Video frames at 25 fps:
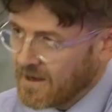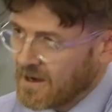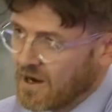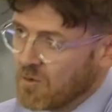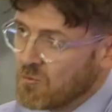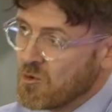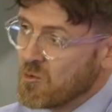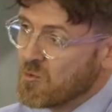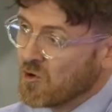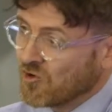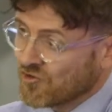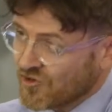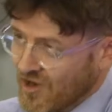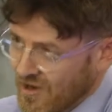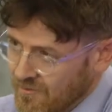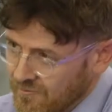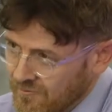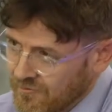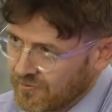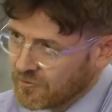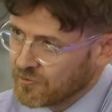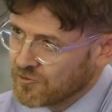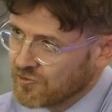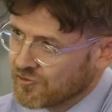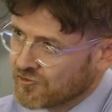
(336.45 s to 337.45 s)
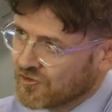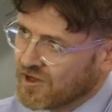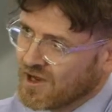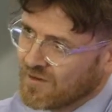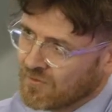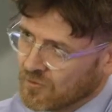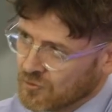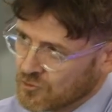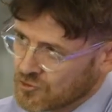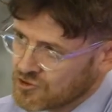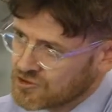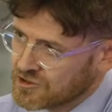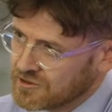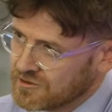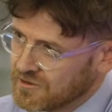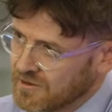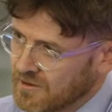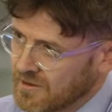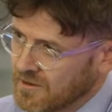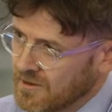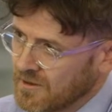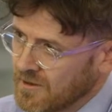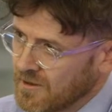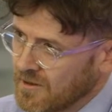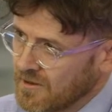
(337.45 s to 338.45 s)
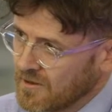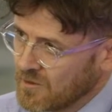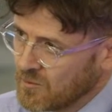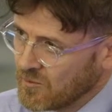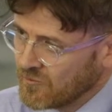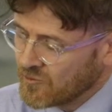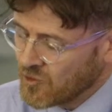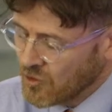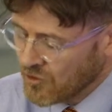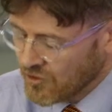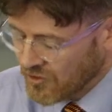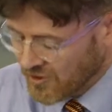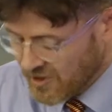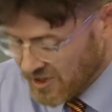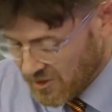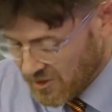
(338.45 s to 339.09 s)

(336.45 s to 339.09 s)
And we must influence devolution that we've got in